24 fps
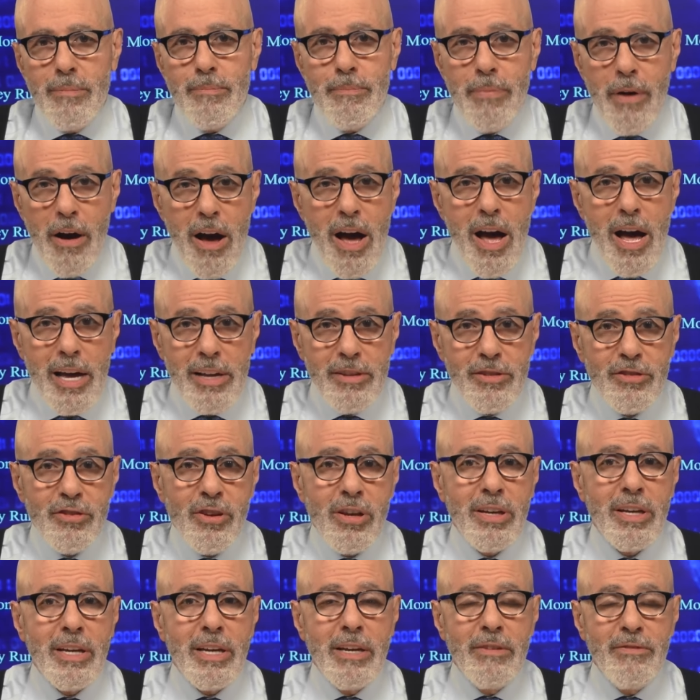Bonds
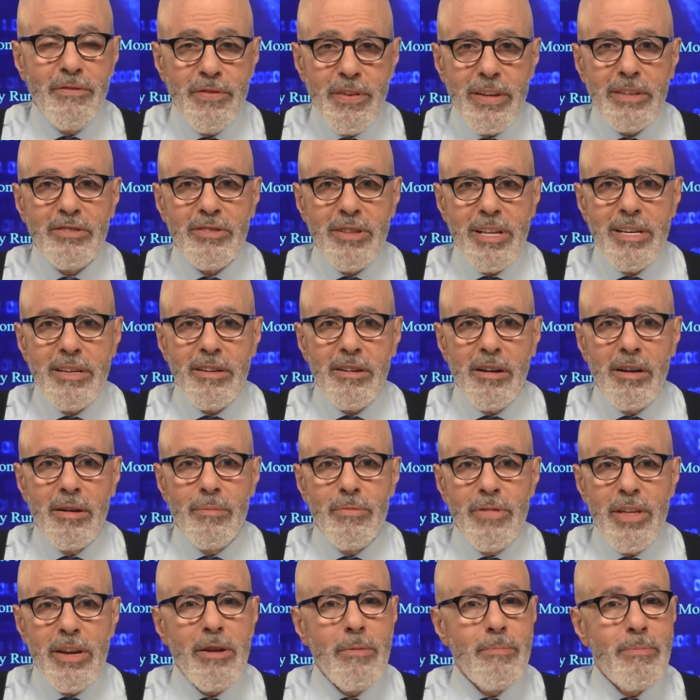and fixed
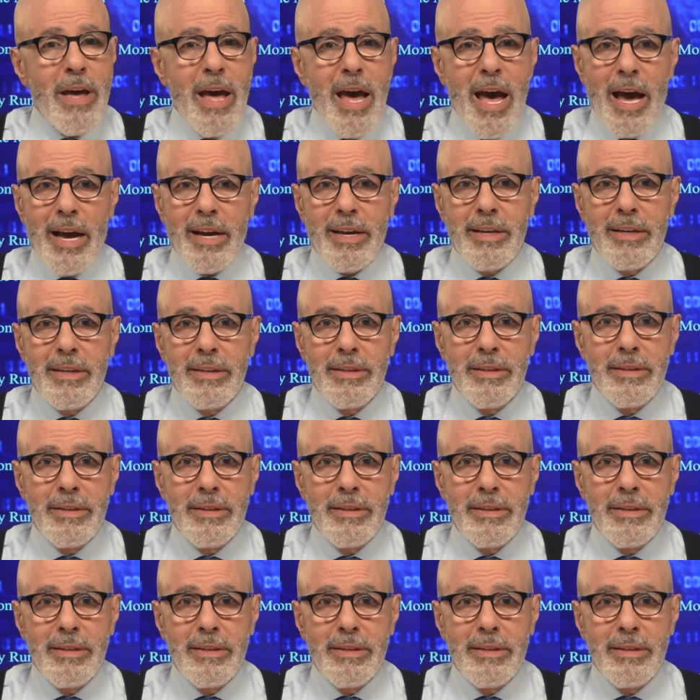income, they're back.